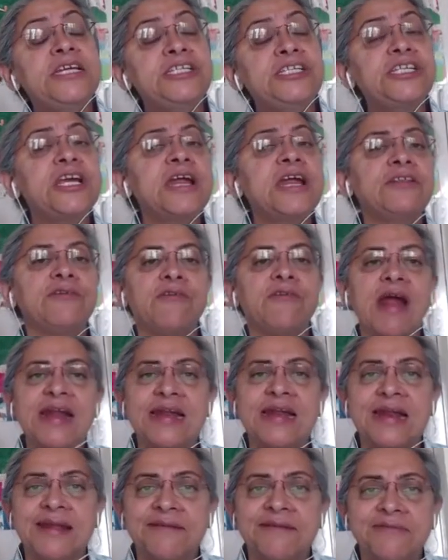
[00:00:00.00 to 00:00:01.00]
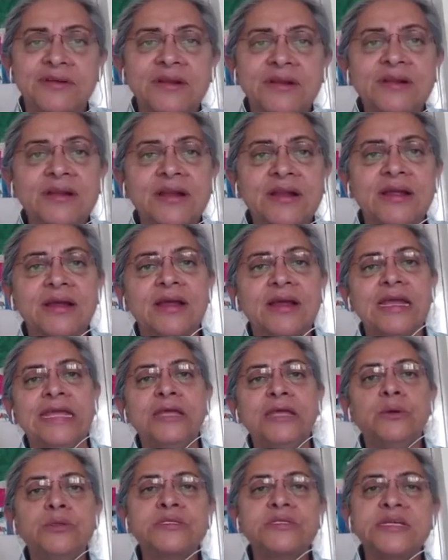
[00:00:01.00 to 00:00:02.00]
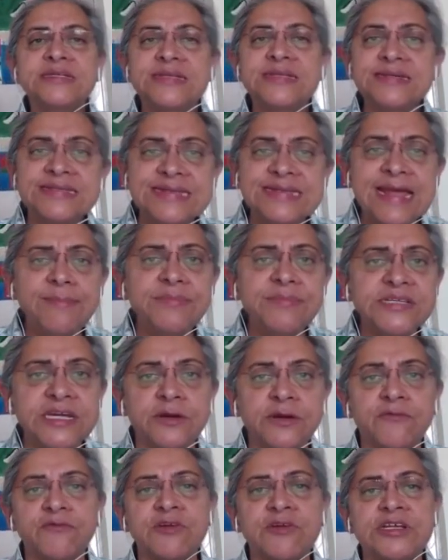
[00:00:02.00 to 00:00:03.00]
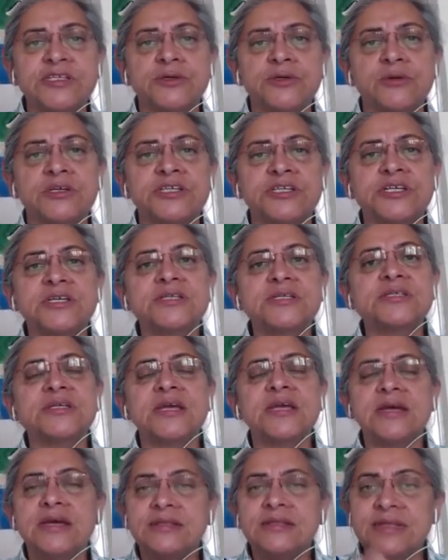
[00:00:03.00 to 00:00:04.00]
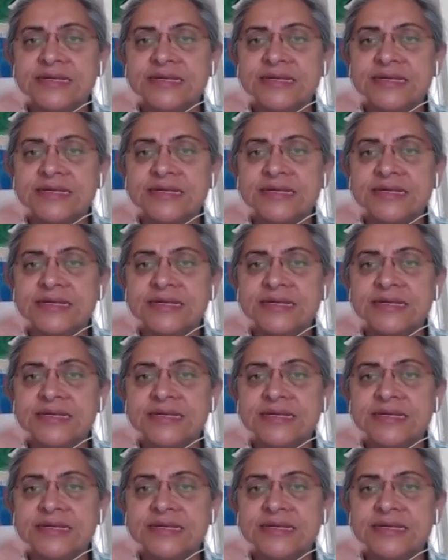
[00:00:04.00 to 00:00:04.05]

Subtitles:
Teaching at the right level uses the same set of resources,